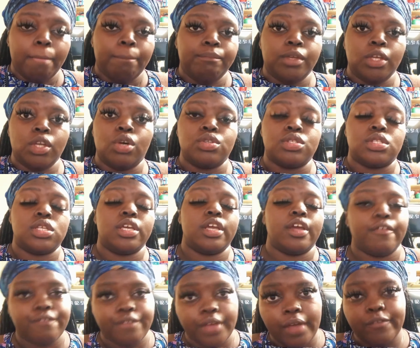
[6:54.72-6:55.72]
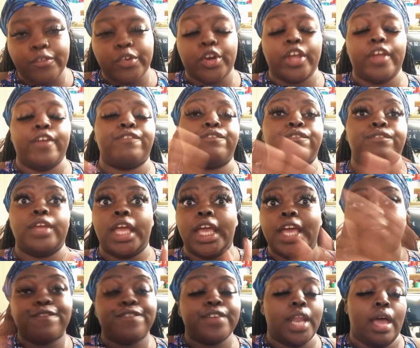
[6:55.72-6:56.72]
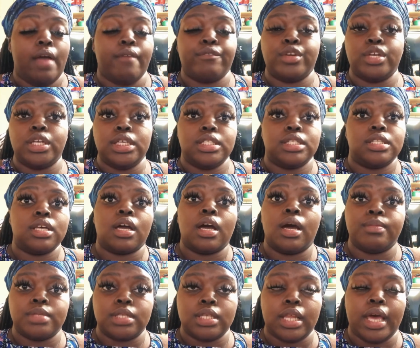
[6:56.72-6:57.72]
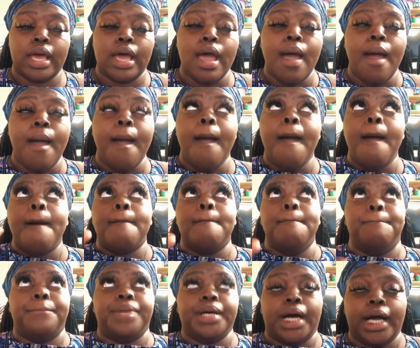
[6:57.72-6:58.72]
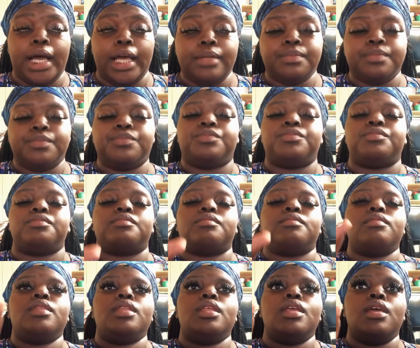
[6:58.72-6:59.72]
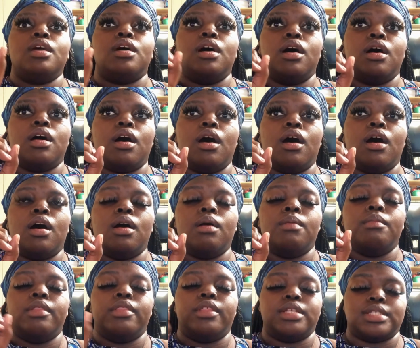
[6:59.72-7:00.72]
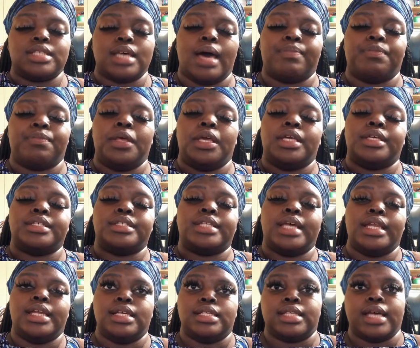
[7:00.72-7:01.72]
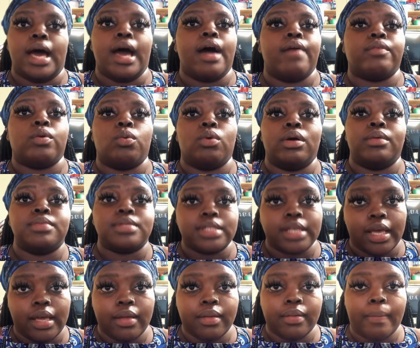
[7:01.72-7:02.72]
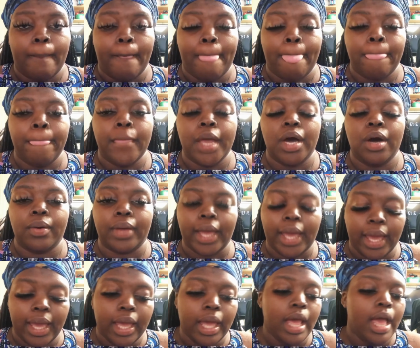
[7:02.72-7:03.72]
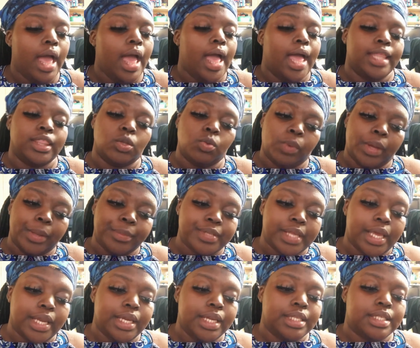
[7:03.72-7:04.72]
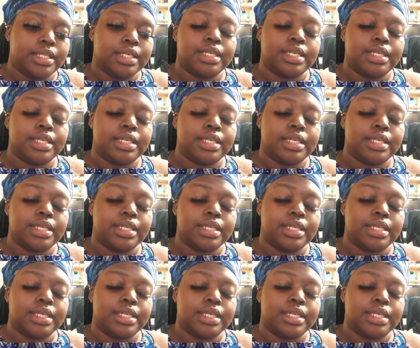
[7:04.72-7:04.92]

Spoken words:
your favor, if it ever needs to come to that. But the top thing is they need to have a website. Okay, and the website needs to